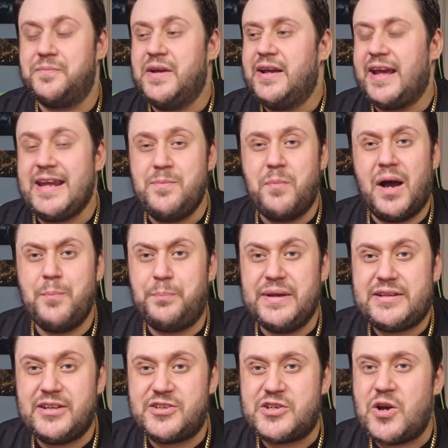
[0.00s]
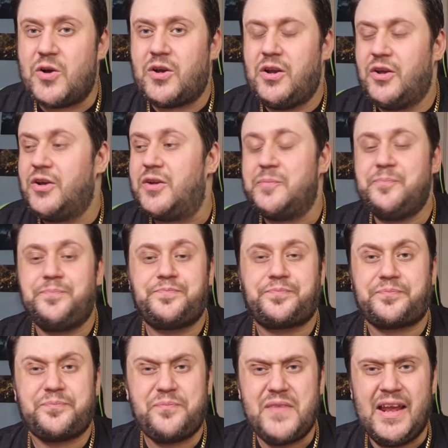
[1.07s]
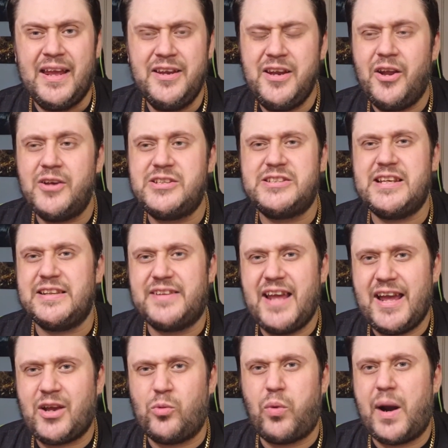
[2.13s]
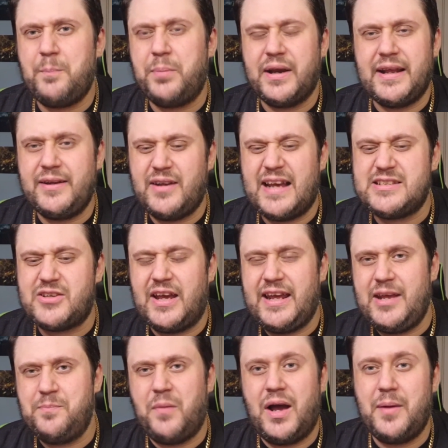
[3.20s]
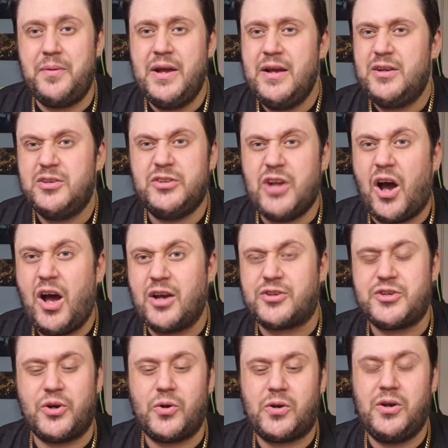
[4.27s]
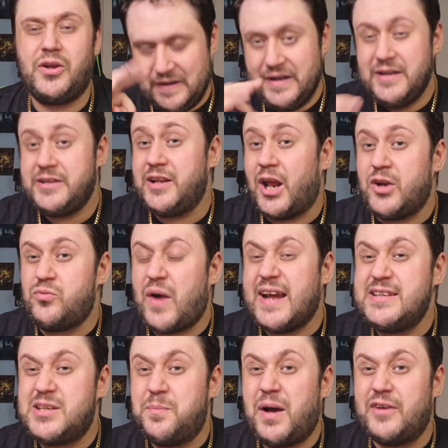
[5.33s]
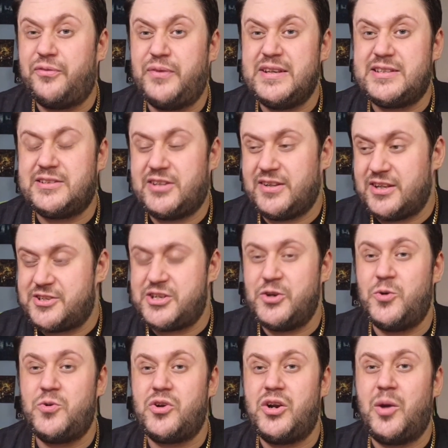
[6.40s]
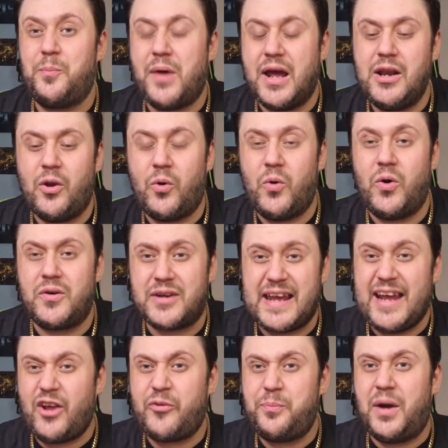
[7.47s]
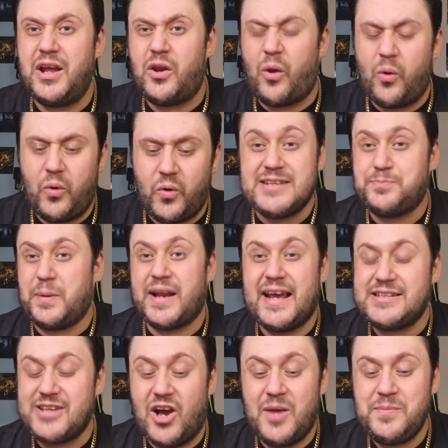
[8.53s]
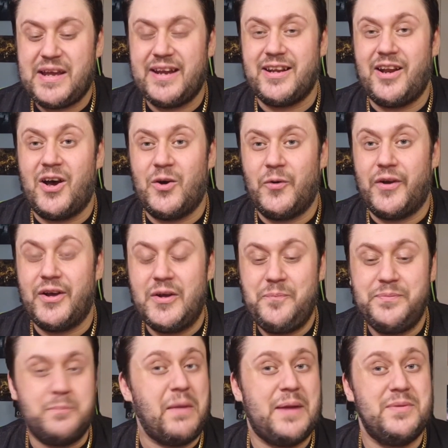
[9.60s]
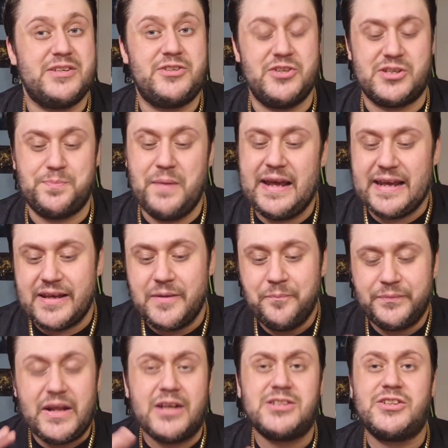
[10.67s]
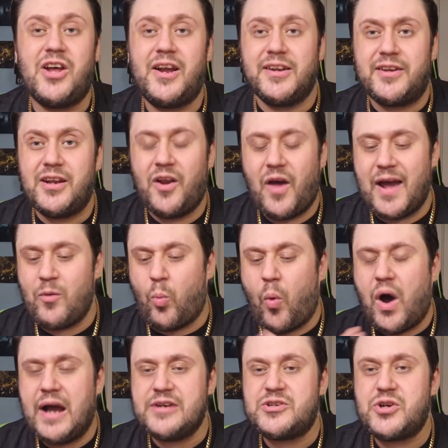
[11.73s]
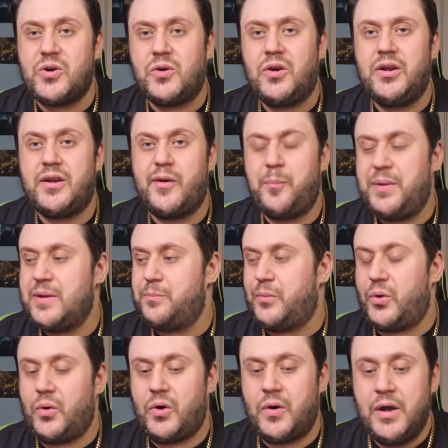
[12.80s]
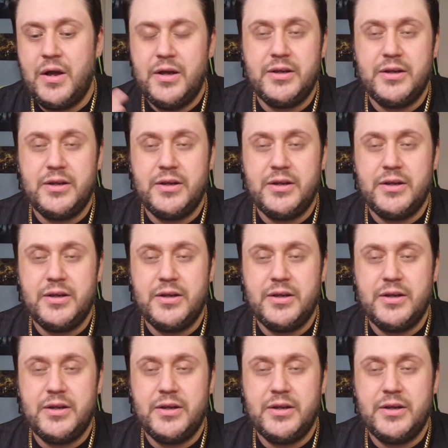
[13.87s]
and eat my bitter chocolate. And, you know, sit there grumbling as I eat my dark chocolate. You know, raising my fist to the children on my lawn. Get off my lawn. But as I'm getting older, maybe it's just me, I'm starting to like white chocolate a bit more.